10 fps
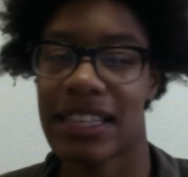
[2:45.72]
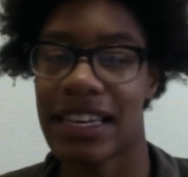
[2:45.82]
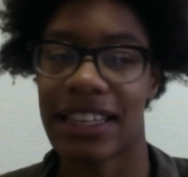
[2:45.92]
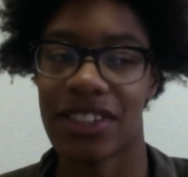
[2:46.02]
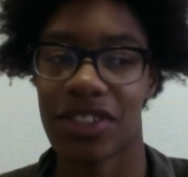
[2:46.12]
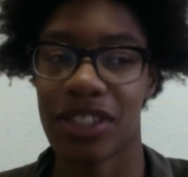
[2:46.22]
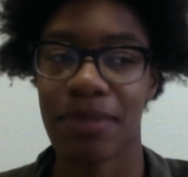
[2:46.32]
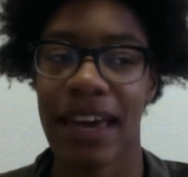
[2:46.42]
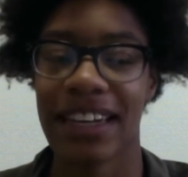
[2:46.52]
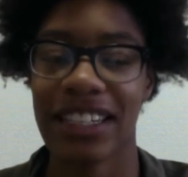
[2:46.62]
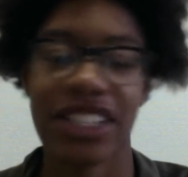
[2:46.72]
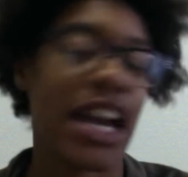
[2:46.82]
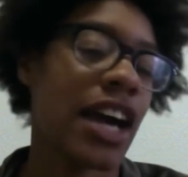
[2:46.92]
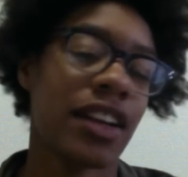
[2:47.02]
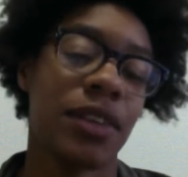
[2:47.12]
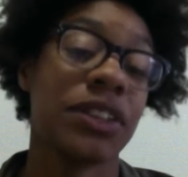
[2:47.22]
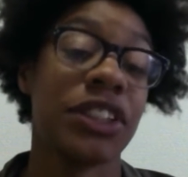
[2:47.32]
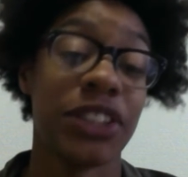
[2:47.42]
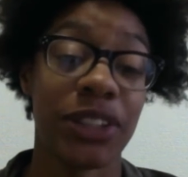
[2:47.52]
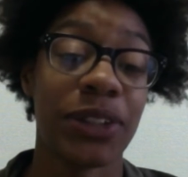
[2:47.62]
English, or Spanish? I don't know what to
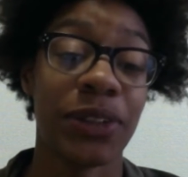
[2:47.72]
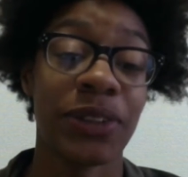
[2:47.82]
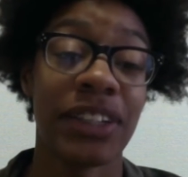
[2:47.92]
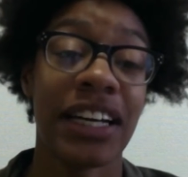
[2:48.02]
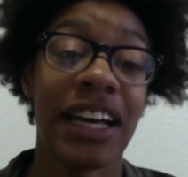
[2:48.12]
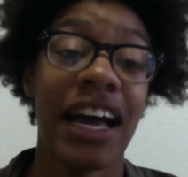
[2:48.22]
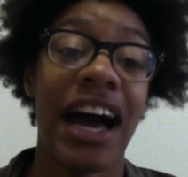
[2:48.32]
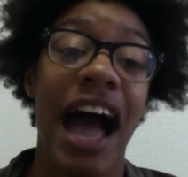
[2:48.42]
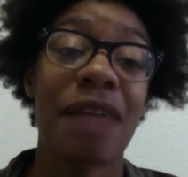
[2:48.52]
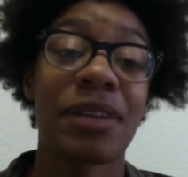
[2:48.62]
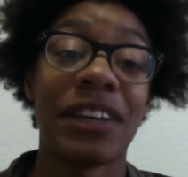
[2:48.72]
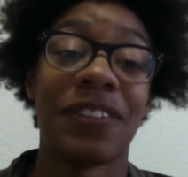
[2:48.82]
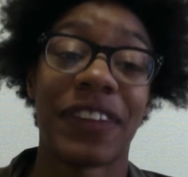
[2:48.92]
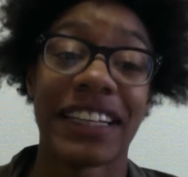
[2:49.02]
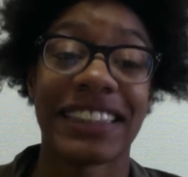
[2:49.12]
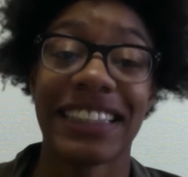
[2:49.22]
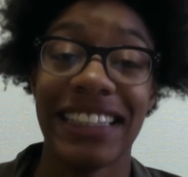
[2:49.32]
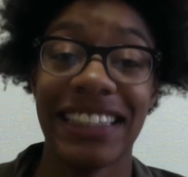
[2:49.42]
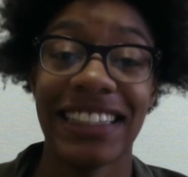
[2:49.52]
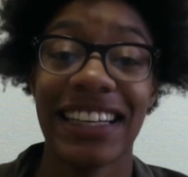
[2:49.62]
do. I'm
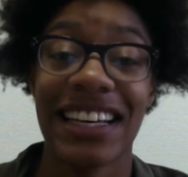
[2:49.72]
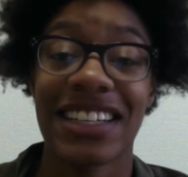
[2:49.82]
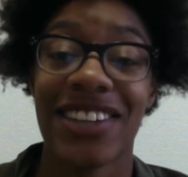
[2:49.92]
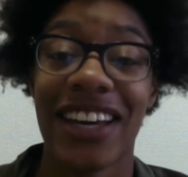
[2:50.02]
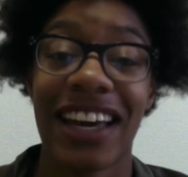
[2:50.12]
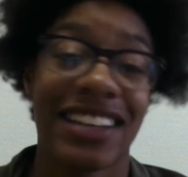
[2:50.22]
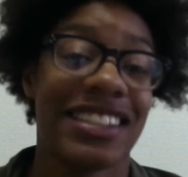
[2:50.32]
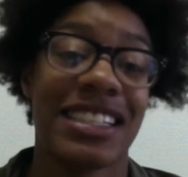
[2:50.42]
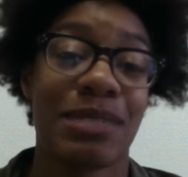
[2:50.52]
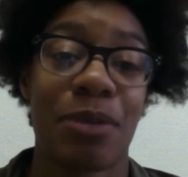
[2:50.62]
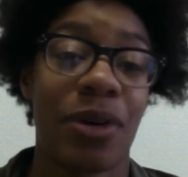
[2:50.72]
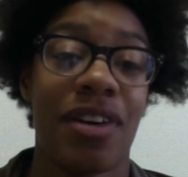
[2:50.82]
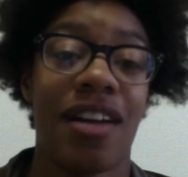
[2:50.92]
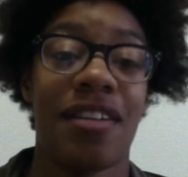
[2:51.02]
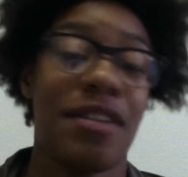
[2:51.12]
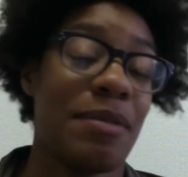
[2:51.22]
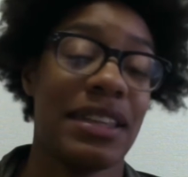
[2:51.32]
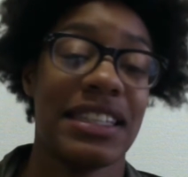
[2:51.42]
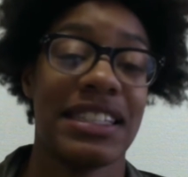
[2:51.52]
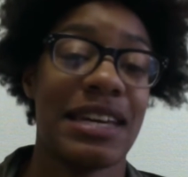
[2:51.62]
conflicted. So I kind of just spoke all of them
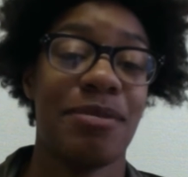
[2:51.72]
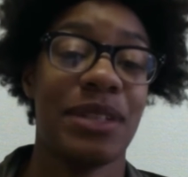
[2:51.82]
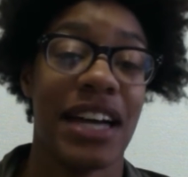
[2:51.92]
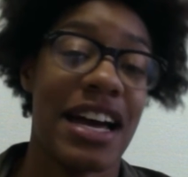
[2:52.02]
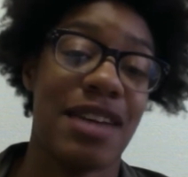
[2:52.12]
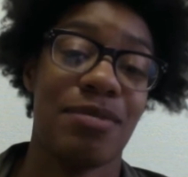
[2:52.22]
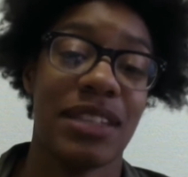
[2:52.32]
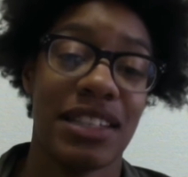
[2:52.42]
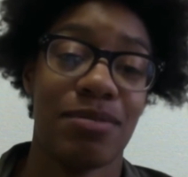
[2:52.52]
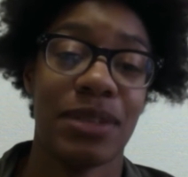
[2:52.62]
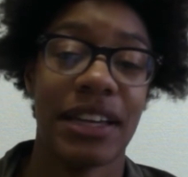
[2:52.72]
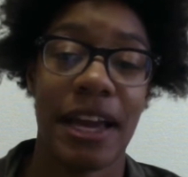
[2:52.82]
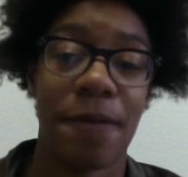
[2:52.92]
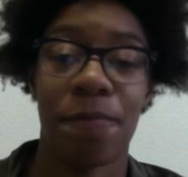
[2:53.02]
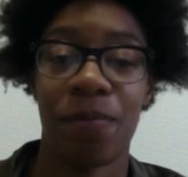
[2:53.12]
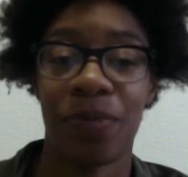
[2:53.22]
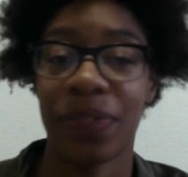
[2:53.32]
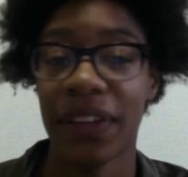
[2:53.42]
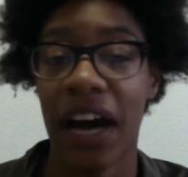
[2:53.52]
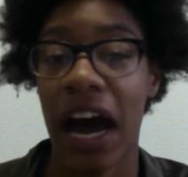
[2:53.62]
at the same time and it became
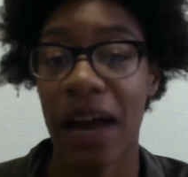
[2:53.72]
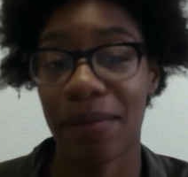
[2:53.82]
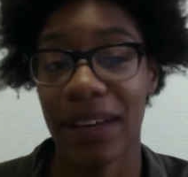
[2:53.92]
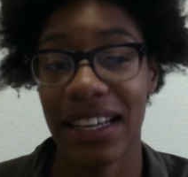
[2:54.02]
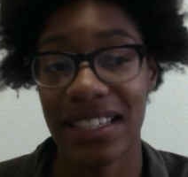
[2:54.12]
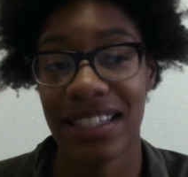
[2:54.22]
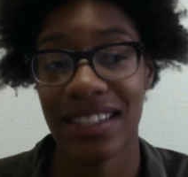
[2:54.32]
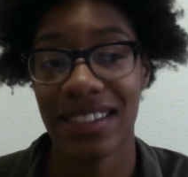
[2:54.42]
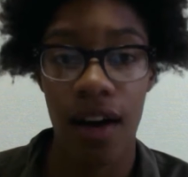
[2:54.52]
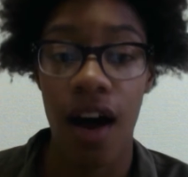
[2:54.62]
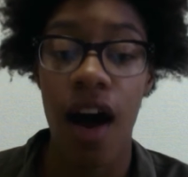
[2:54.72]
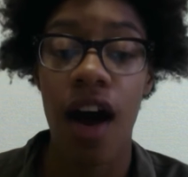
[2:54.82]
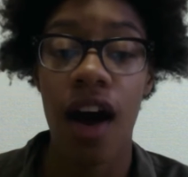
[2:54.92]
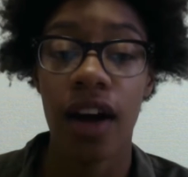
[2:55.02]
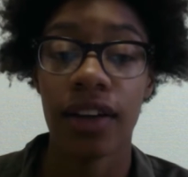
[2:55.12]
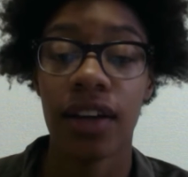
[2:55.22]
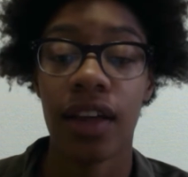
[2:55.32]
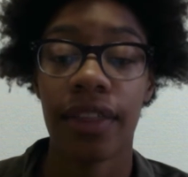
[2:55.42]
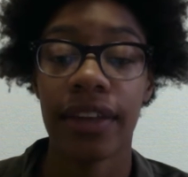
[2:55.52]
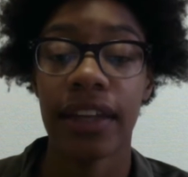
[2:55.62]
a hot mess. On
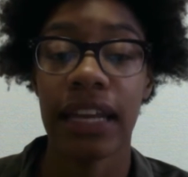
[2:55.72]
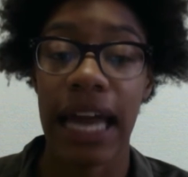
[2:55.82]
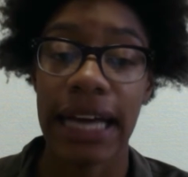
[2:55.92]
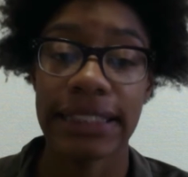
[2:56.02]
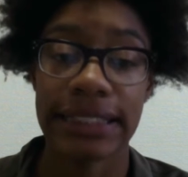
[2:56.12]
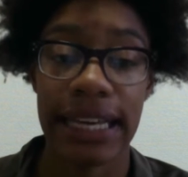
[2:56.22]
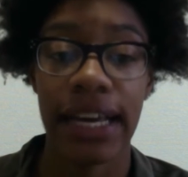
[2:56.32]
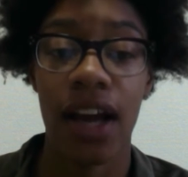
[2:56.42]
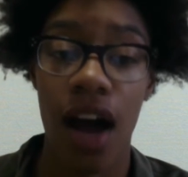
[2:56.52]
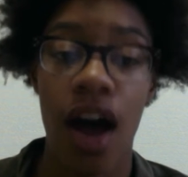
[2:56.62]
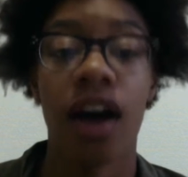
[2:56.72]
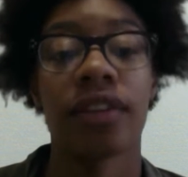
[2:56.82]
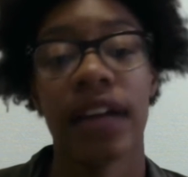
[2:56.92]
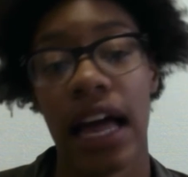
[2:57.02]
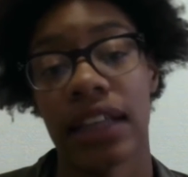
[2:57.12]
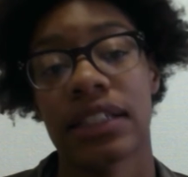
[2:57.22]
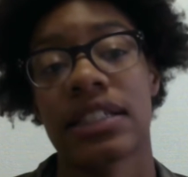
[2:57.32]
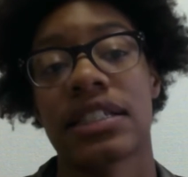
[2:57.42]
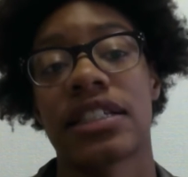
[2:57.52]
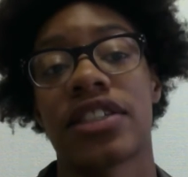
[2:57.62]
the last day of
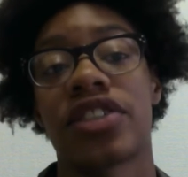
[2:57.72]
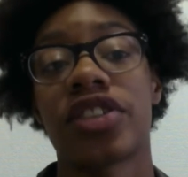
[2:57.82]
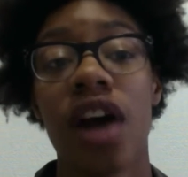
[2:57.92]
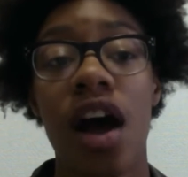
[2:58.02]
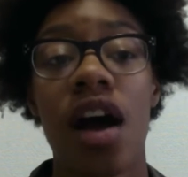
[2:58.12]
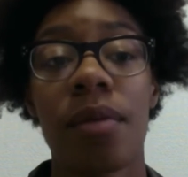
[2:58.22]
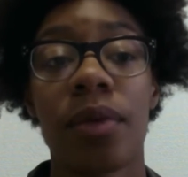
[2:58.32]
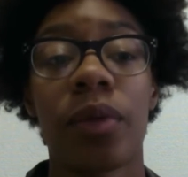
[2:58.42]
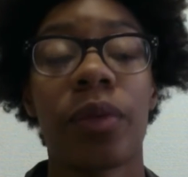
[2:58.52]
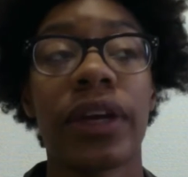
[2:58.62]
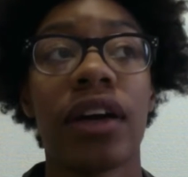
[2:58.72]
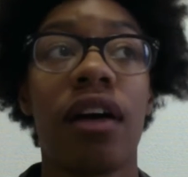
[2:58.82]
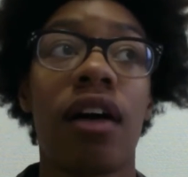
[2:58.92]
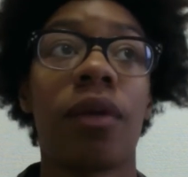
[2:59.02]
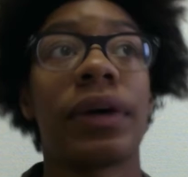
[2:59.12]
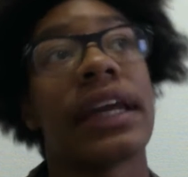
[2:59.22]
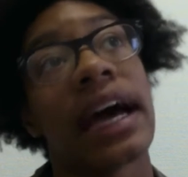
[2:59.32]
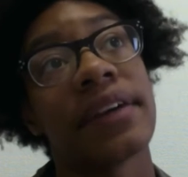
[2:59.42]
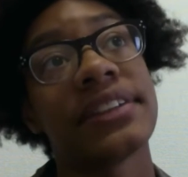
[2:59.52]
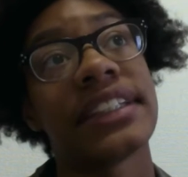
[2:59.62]
Alice's job, we all went
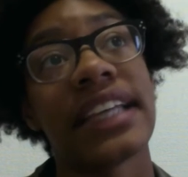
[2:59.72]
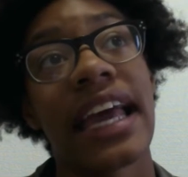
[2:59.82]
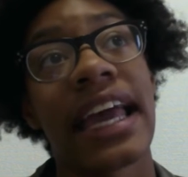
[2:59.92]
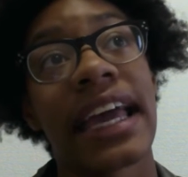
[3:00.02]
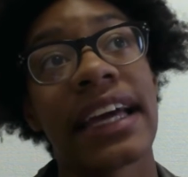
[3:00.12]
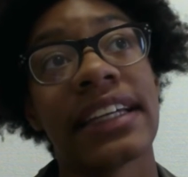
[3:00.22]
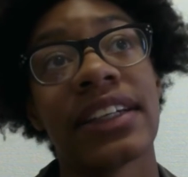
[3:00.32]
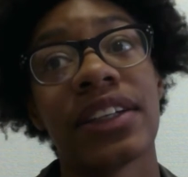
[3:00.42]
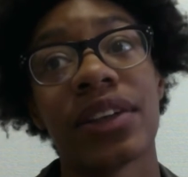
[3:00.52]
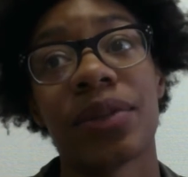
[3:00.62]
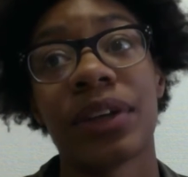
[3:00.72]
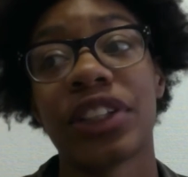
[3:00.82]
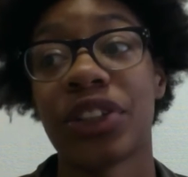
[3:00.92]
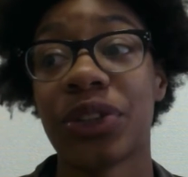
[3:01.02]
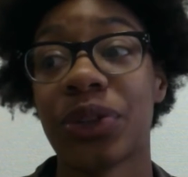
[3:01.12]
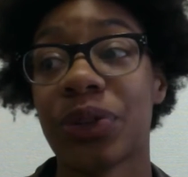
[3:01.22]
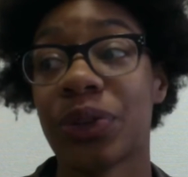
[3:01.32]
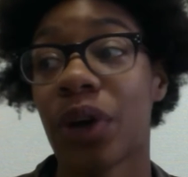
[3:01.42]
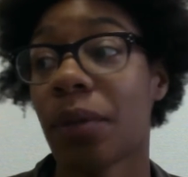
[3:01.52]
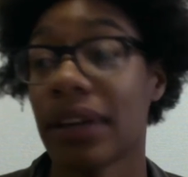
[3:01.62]
out and went to
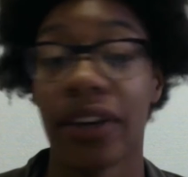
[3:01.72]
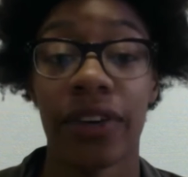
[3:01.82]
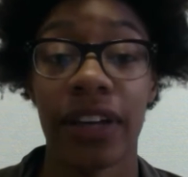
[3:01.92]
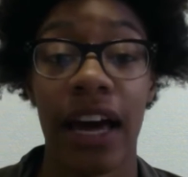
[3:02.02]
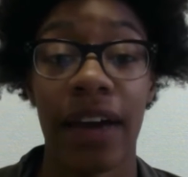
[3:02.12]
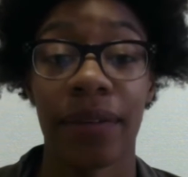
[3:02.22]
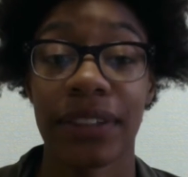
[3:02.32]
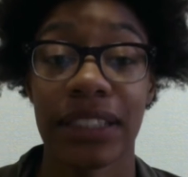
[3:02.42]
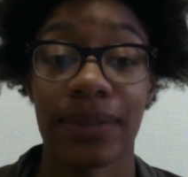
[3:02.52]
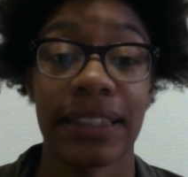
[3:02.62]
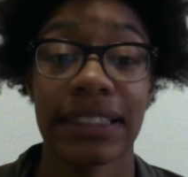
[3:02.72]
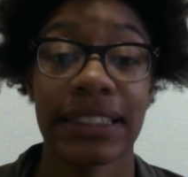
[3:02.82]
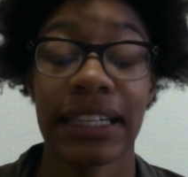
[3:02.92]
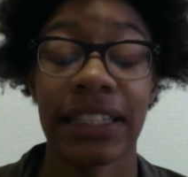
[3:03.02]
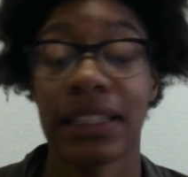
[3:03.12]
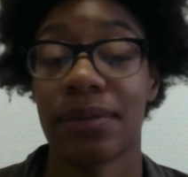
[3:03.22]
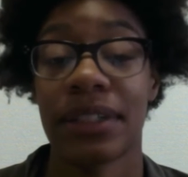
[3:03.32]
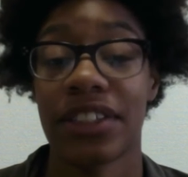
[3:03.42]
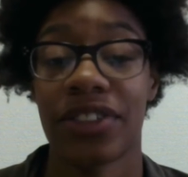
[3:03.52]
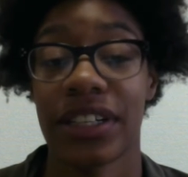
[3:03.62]
Nomi Hodai, which is basically
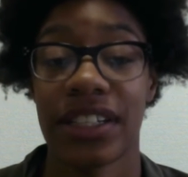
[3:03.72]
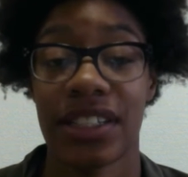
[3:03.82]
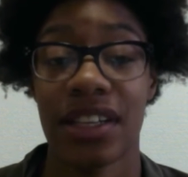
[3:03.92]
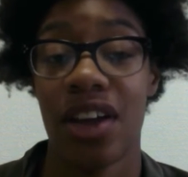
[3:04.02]
unlimited drinks